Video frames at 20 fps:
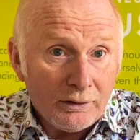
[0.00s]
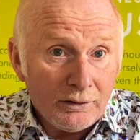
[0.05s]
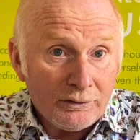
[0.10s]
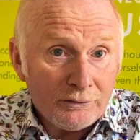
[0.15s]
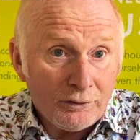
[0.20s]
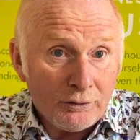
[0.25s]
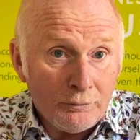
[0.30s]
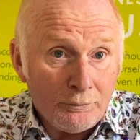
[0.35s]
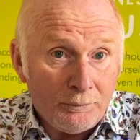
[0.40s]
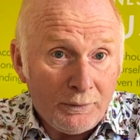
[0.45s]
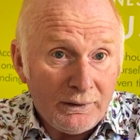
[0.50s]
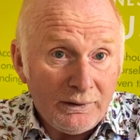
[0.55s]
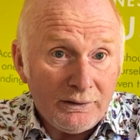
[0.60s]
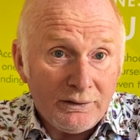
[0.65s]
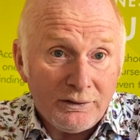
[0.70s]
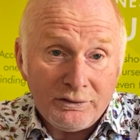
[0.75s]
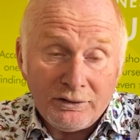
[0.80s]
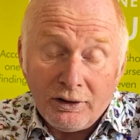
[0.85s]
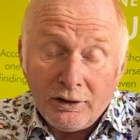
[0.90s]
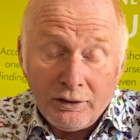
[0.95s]
So
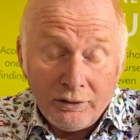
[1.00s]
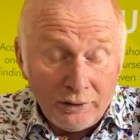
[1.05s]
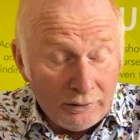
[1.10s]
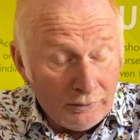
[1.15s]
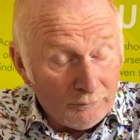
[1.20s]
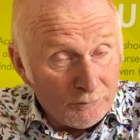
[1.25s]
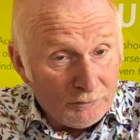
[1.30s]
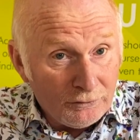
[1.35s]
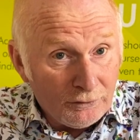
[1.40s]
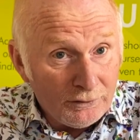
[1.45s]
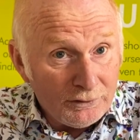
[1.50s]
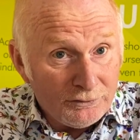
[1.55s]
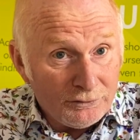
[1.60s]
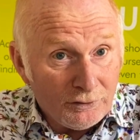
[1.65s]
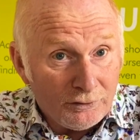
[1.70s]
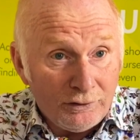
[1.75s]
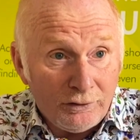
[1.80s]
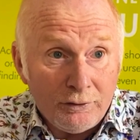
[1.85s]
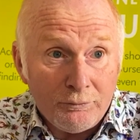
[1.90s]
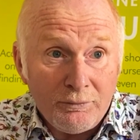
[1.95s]
bins, sorry
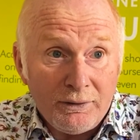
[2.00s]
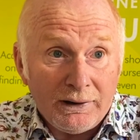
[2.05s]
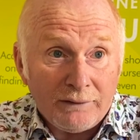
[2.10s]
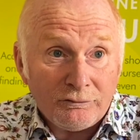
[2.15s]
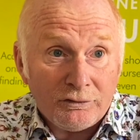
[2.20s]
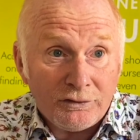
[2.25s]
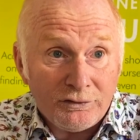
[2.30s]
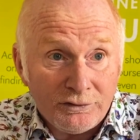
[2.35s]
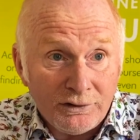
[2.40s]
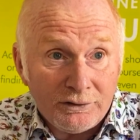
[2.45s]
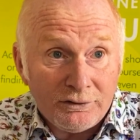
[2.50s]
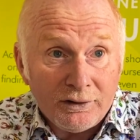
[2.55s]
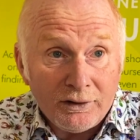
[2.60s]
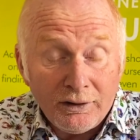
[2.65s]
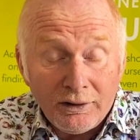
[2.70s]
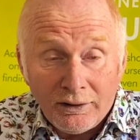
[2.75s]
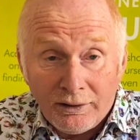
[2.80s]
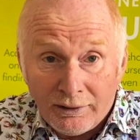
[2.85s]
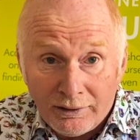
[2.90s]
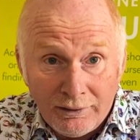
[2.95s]
Tony, you may have to sit
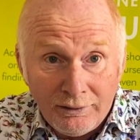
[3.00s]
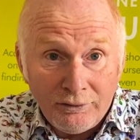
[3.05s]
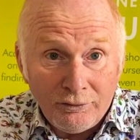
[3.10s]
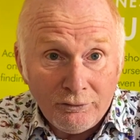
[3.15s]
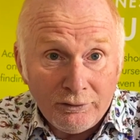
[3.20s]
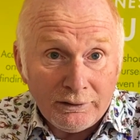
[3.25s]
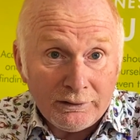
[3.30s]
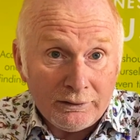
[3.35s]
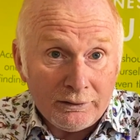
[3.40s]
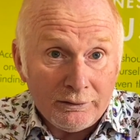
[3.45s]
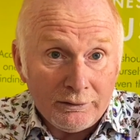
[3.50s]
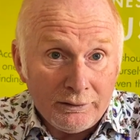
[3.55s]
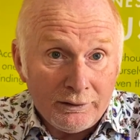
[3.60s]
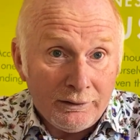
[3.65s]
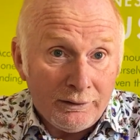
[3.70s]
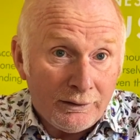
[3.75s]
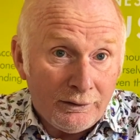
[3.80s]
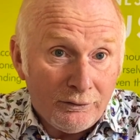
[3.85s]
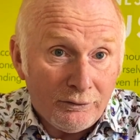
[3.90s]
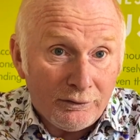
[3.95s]
in your little
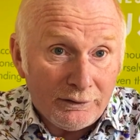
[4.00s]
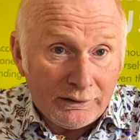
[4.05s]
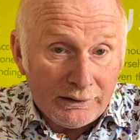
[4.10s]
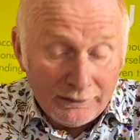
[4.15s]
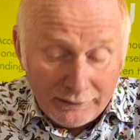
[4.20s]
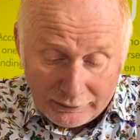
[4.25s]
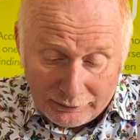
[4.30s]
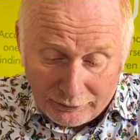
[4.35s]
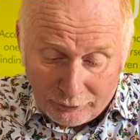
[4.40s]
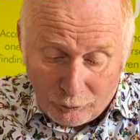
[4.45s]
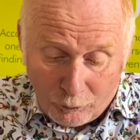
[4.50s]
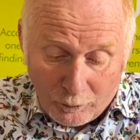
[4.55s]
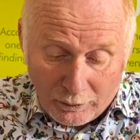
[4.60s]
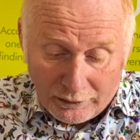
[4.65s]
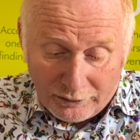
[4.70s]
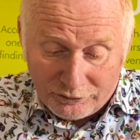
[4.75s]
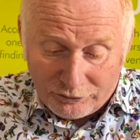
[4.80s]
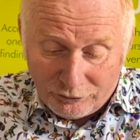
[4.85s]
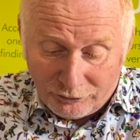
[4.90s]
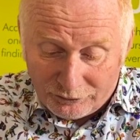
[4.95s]
igloo
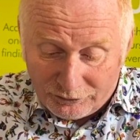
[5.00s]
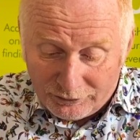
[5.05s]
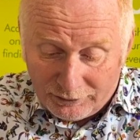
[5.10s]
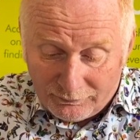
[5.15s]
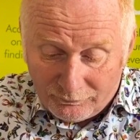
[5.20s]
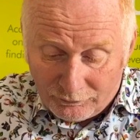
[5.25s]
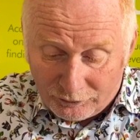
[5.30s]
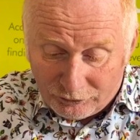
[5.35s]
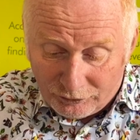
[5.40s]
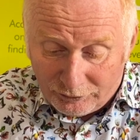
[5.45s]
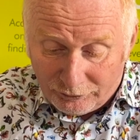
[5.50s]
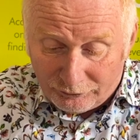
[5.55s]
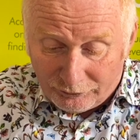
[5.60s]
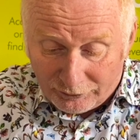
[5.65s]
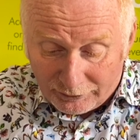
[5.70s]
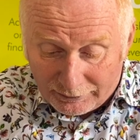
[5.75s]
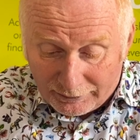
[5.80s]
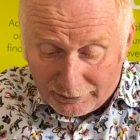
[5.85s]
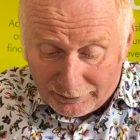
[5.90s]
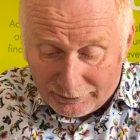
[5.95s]
whilst you're seeing the children
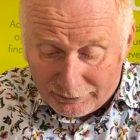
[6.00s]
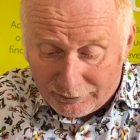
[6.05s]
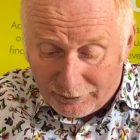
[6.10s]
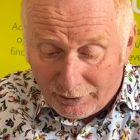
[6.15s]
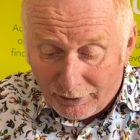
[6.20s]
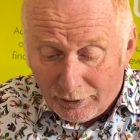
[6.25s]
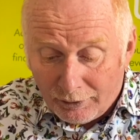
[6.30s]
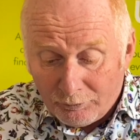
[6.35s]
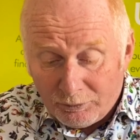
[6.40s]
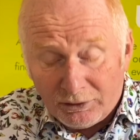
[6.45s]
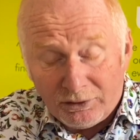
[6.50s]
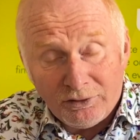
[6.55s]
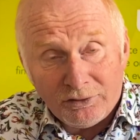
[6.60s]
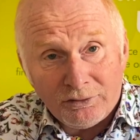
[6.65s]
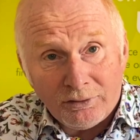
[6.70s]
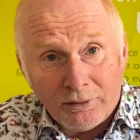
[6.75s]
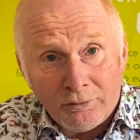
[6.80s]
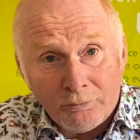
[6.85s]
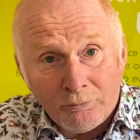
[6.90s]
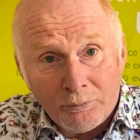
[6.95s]
again, because
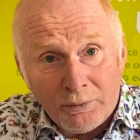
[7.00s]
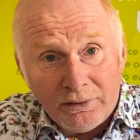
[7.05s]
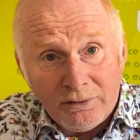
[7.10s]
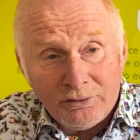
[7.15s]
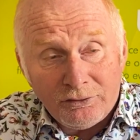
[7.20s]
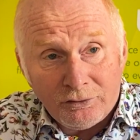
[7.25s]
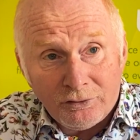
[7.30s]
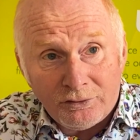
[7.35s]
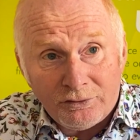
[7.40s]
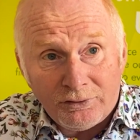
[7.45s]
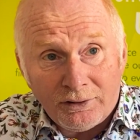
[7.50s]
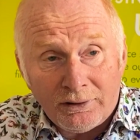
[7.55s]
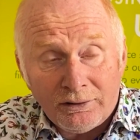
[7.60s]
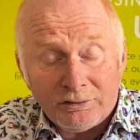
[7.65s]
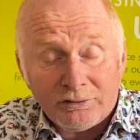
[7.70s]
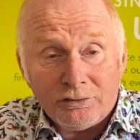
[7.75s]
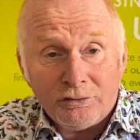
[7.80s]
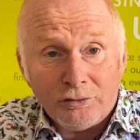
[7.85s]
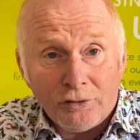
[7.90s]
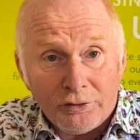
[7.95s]
bins could say
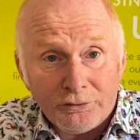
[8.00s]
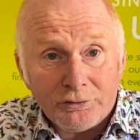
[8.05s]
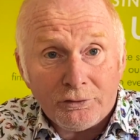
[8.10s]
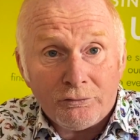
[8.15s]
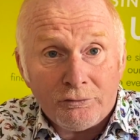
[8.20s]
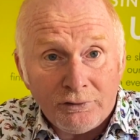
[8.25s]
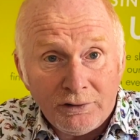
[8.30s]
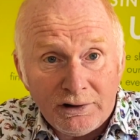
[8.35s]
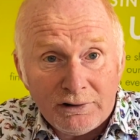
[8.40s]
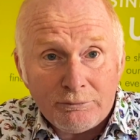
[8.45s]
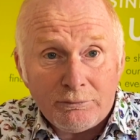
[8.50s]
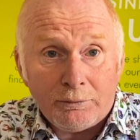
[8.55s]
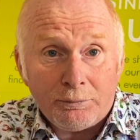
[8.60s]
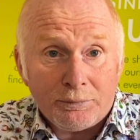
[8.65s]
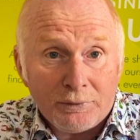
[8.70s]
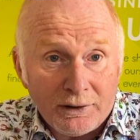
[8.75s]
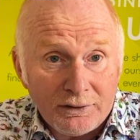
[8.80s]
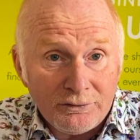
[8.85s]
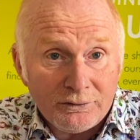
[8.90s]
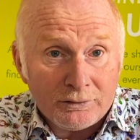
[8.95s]
it's not reasonably
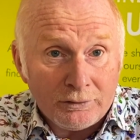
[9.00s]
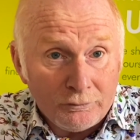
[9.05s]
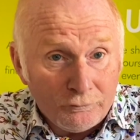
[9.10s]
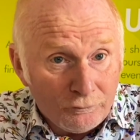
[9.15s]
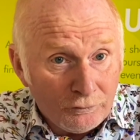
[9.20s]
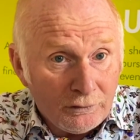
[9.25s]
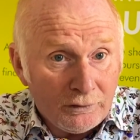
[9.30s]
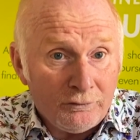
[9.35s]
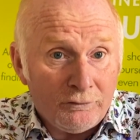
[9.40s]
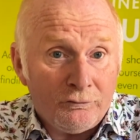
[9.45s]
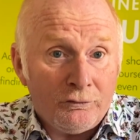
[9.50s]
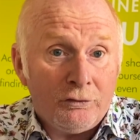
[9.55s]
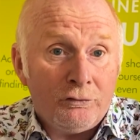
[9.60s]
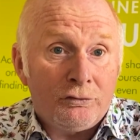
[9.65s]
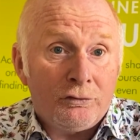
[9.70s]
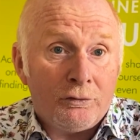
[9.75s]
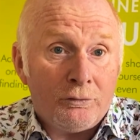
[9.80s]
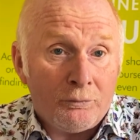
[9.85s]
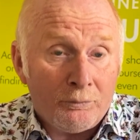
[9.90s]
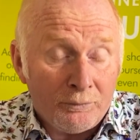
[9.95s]
practical for you
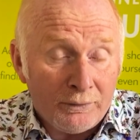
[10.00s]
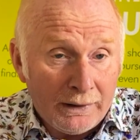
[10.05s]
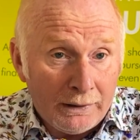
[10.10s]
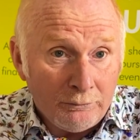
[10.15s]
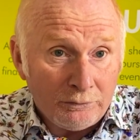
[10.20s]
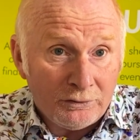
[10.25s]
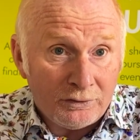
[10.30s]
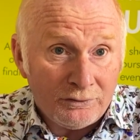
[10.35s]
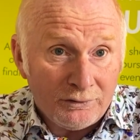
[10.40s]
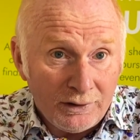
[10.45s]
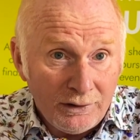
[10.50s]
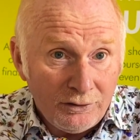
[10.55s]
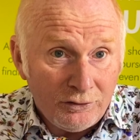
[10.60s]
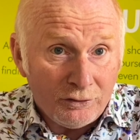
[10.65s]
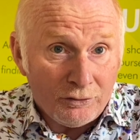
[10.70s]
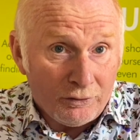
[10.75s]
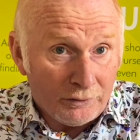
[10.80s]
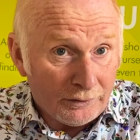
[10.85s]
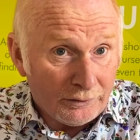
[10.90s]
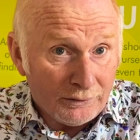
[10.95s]
to be able to take
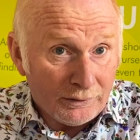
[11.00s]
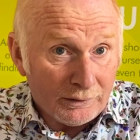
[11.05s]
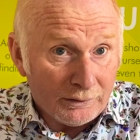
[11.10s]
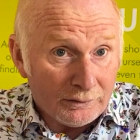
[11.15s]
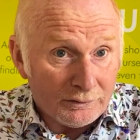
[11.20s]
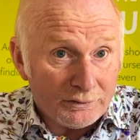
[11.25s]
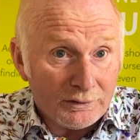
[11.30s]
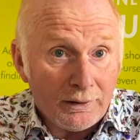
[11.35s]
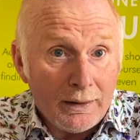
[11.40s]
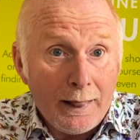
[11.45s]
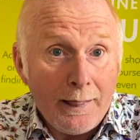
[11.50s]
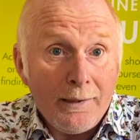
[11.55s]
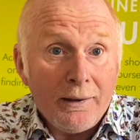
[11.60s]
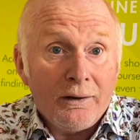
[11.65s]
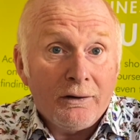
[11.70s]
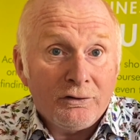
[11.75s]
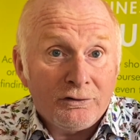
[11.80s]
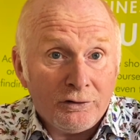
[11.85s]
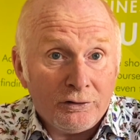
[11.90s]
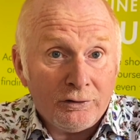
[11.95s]
your holidays.
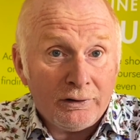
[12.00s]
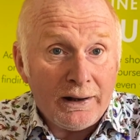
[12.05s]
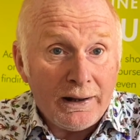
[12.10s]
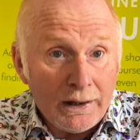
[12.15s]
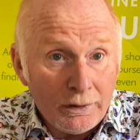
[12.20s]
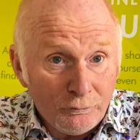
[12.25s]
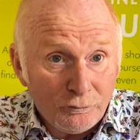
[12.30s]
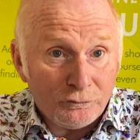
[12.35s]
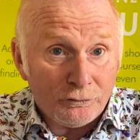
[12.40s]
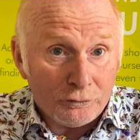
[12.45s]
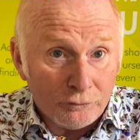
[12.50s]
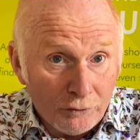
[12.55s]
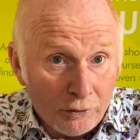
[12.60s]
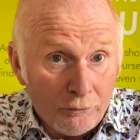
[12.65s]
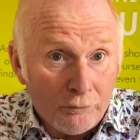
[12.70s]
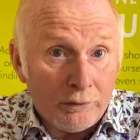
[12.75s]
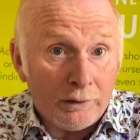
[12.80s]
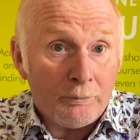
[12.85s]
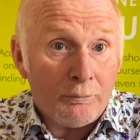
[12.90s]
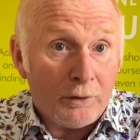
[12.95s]
So you'll have to
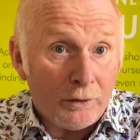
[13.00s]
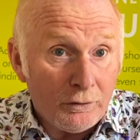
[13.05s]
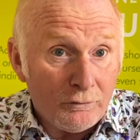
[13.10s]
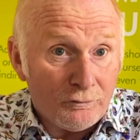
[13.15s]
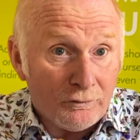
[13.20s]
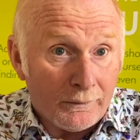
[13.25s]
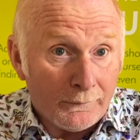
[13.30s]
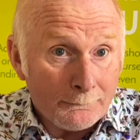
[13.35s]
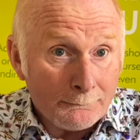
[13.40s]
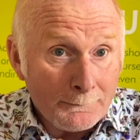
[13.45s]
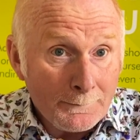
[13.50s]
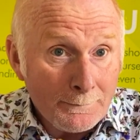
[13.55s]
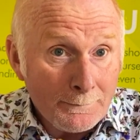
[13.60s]
roll them over.